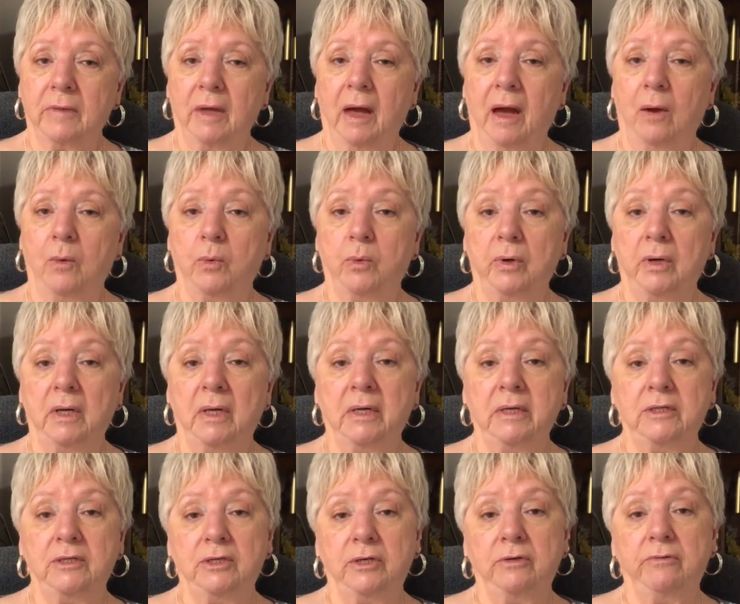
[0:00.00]
I really
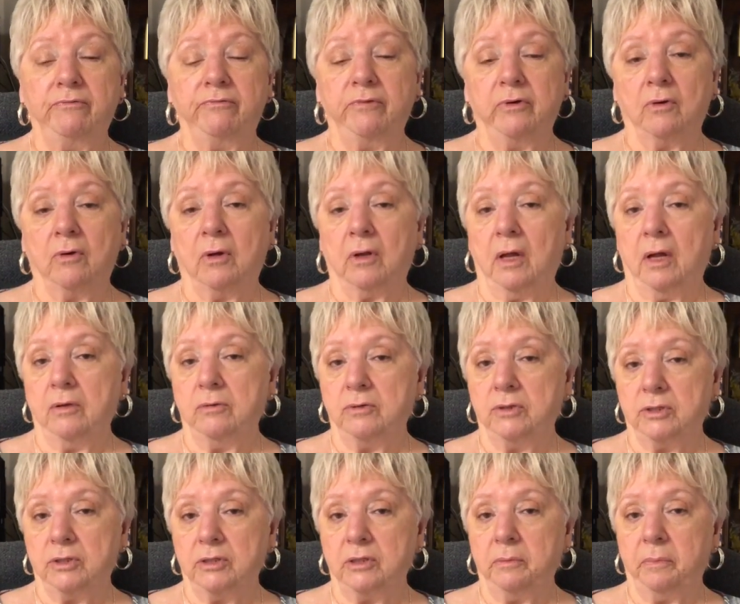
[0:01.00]
do feel
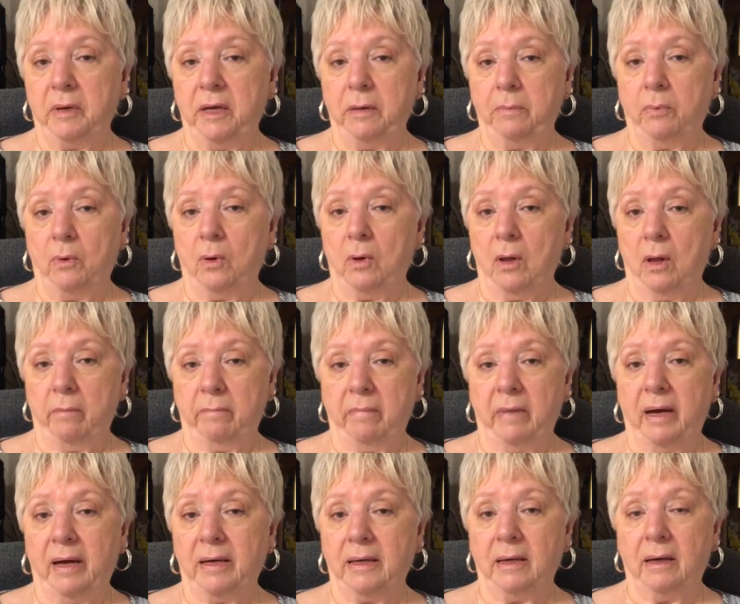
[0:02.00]
close to the people on
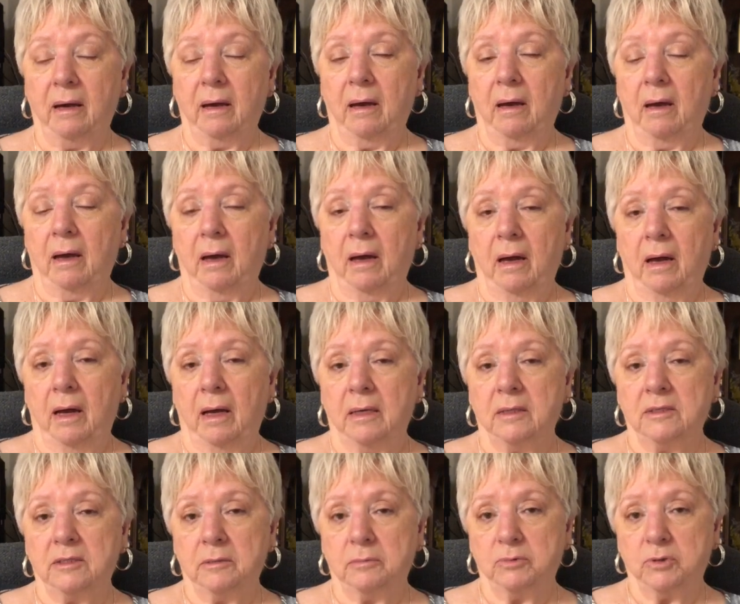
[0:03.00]
my
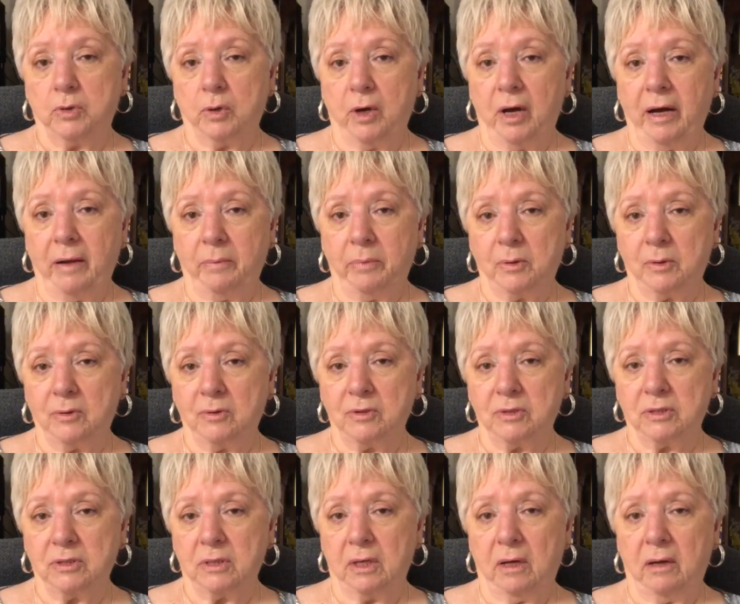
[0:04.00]

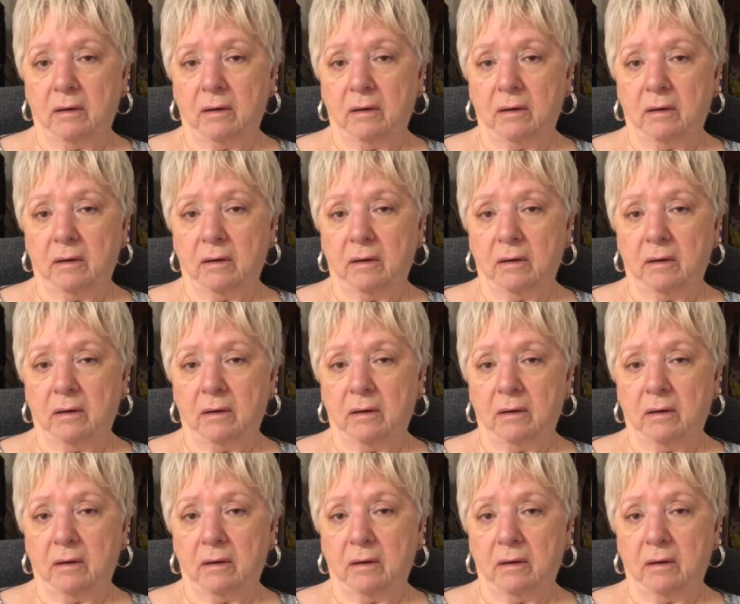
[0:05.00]
subscribers